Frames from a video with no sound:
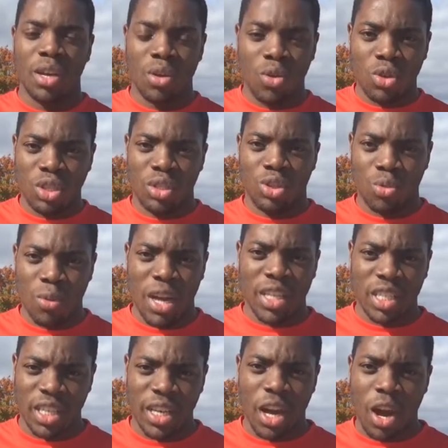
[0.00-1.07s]
it
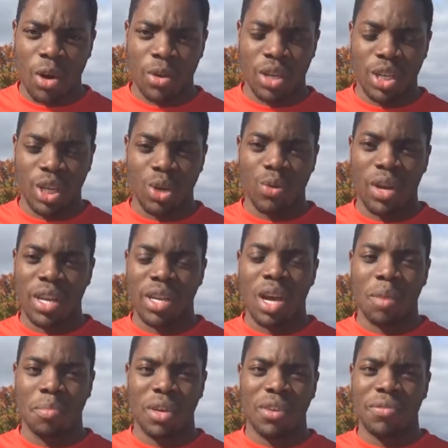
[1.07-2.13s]
directly under you and
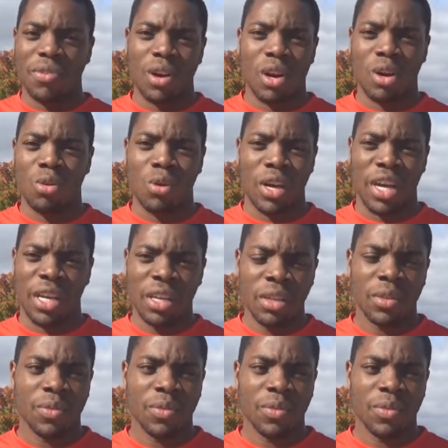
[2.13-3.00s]
not be far away.